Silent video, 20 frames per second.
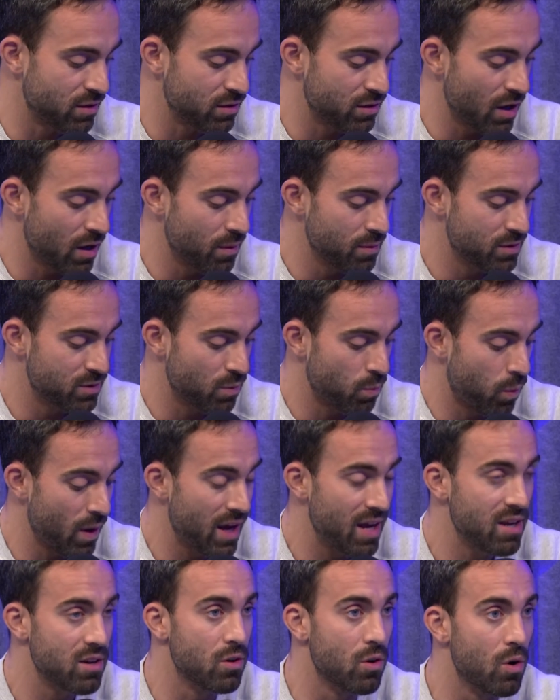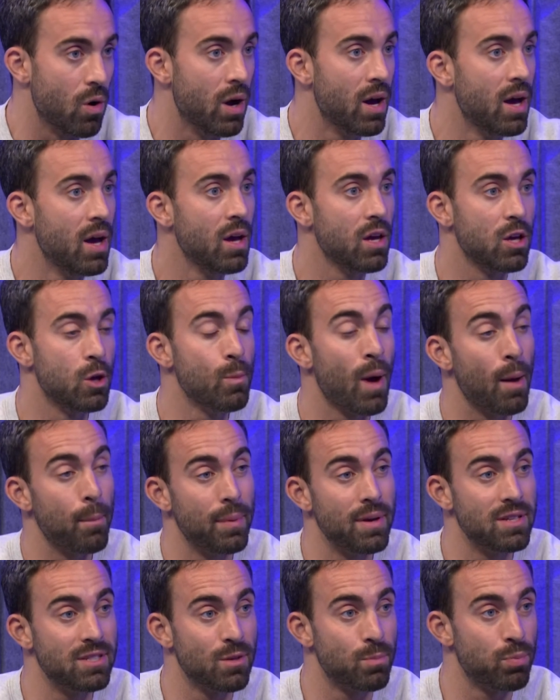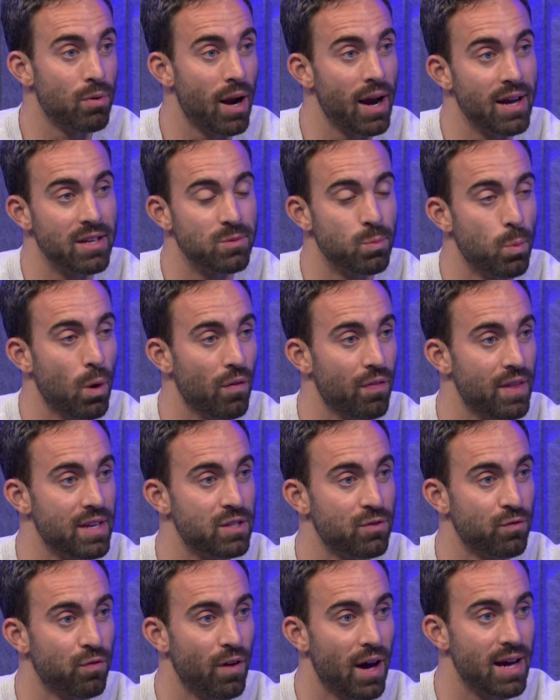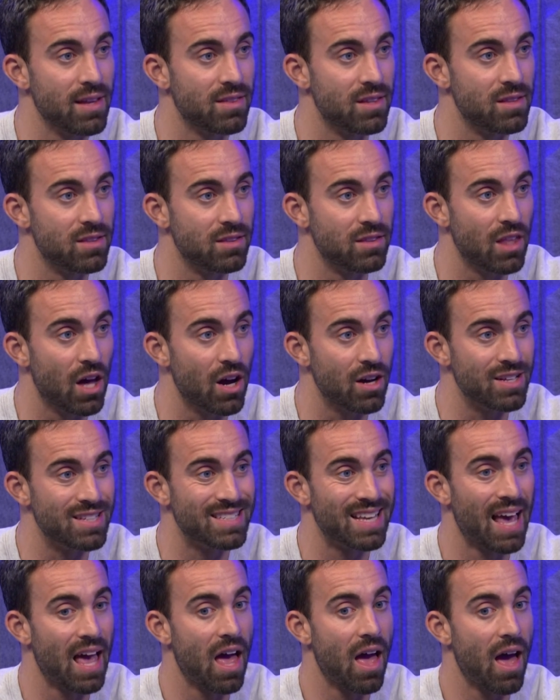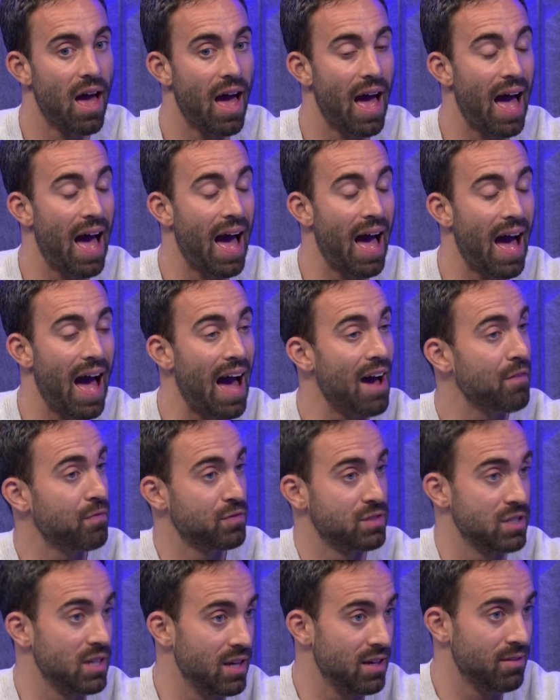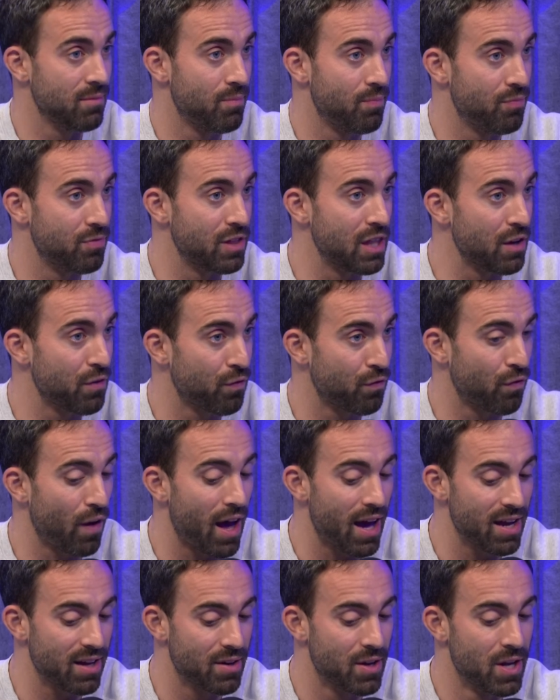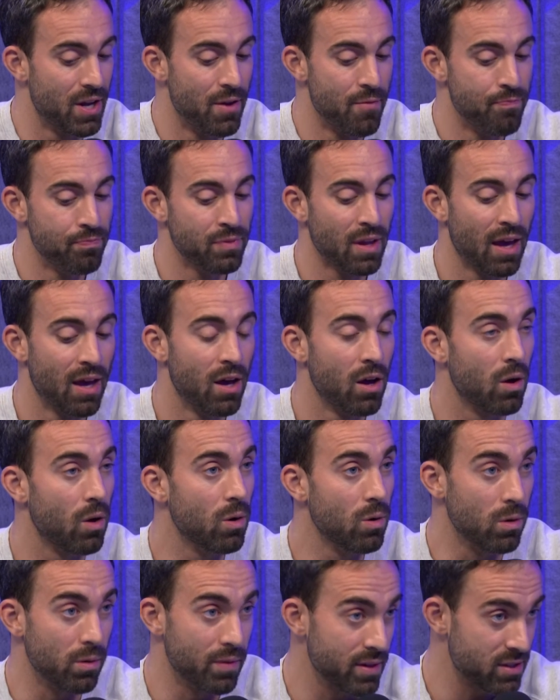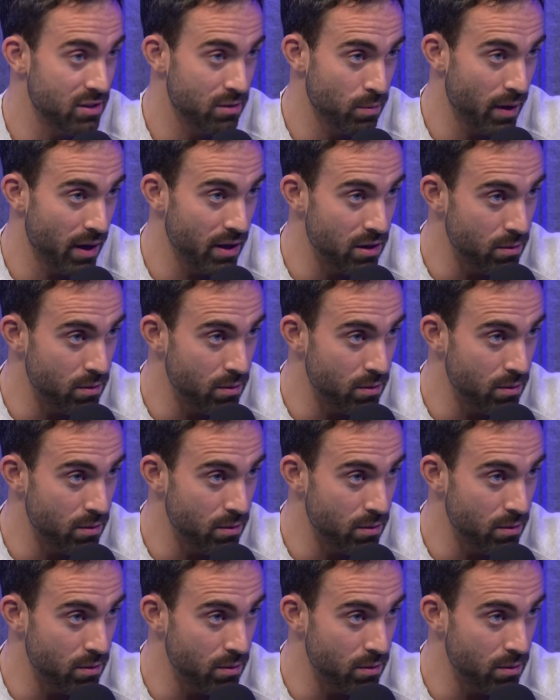going to win, or you might be surprised what this fighter does after the fight. Or this is where you